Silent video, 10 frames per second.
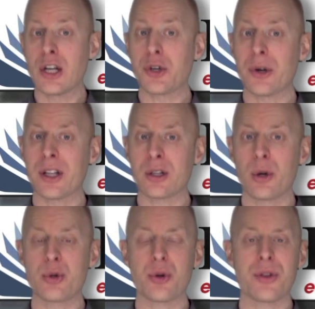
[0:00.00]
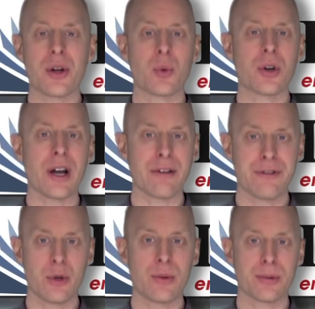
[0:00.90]
During the closure, there were a
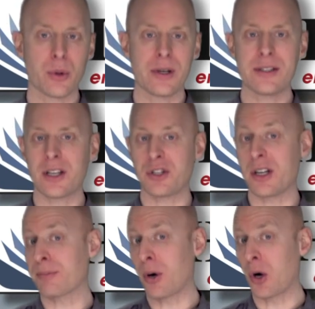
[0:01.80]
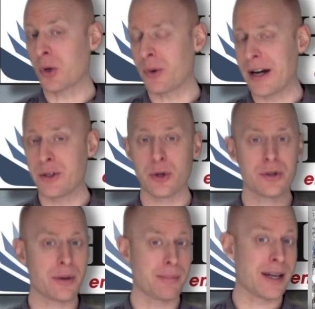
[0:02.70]
few employees, such as park
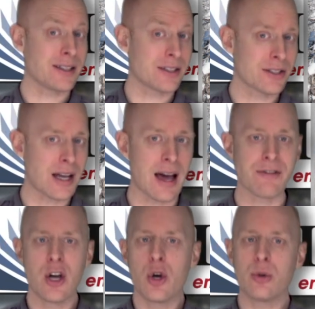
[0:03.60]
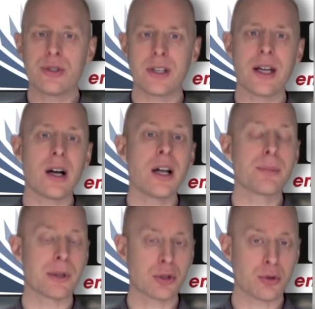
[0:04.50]
rangers and maintenance staff, who stayed on
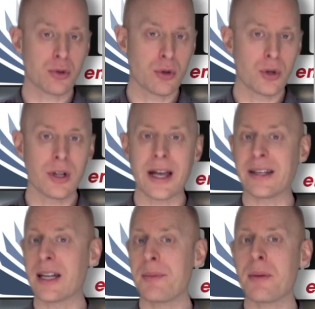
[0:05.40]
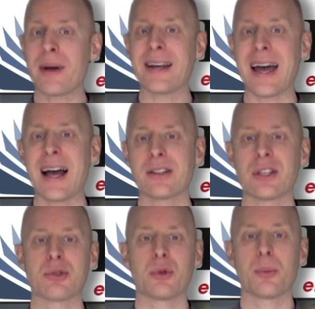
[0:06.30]
to patrol and to keep the main
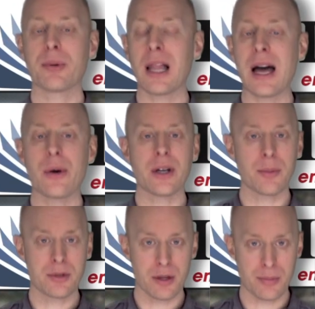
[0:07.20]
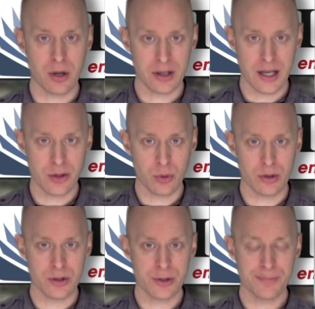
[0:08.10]
access road plowed up to the park
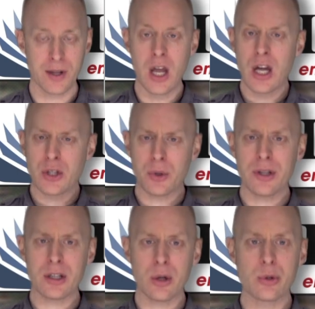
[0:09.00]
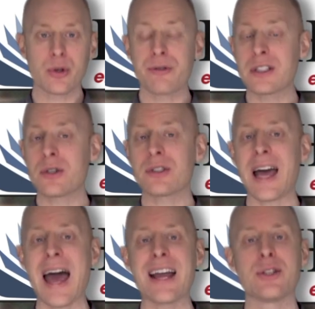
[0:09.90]
headquarters. During the closure, visitors
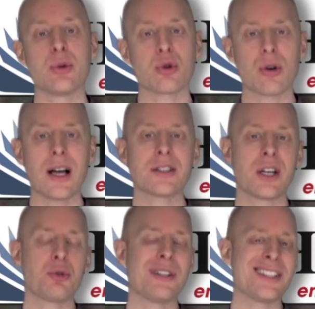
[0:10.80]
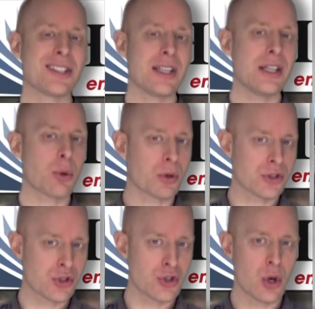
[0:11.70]
had to cross-country ski or
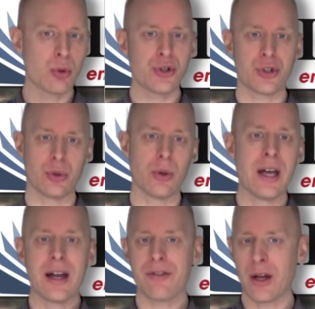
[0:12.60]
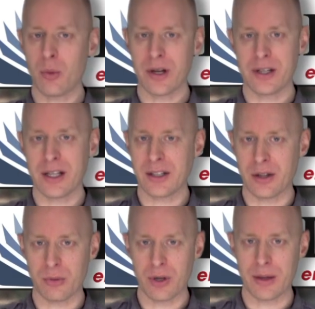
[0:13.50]
snowshoe if they wanted to get to
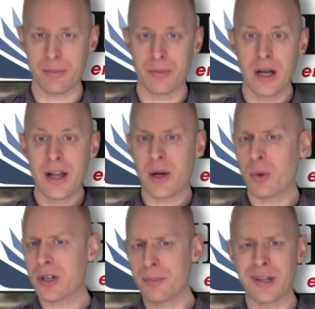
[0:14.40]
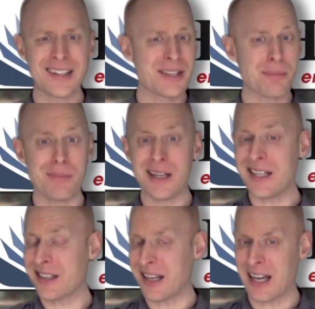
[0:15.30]
the rim. There were complaints at
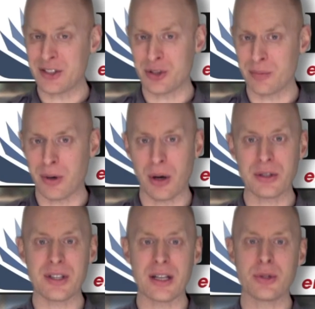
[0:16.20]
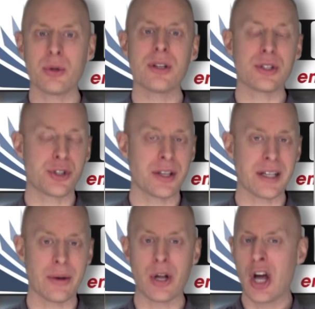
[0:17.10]
many of the national parks that due to the
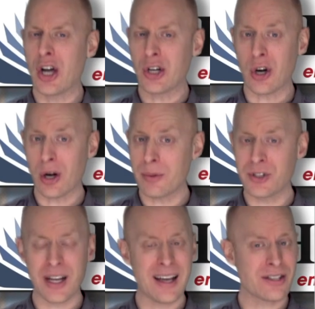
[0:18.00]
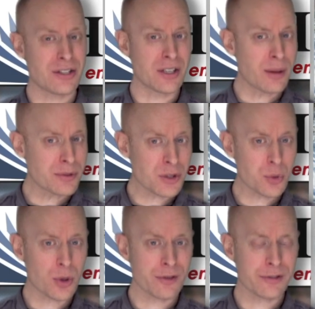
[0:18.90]
shutdown, garbage cans and dumpsters
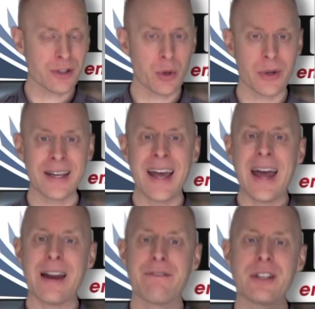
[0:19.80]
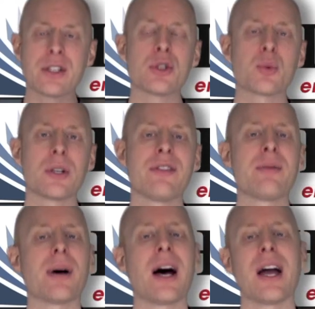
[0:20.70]
were overflowing and visitors were
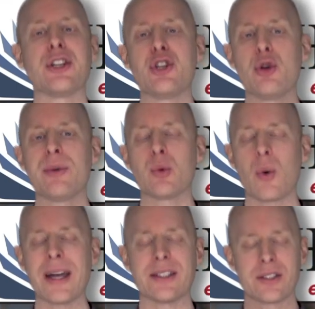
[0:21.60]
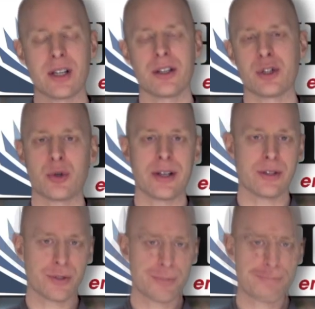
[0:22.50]
leaving behind human waste on the
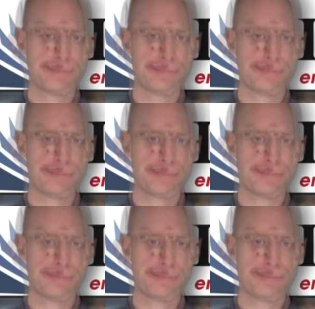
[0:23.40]
trails.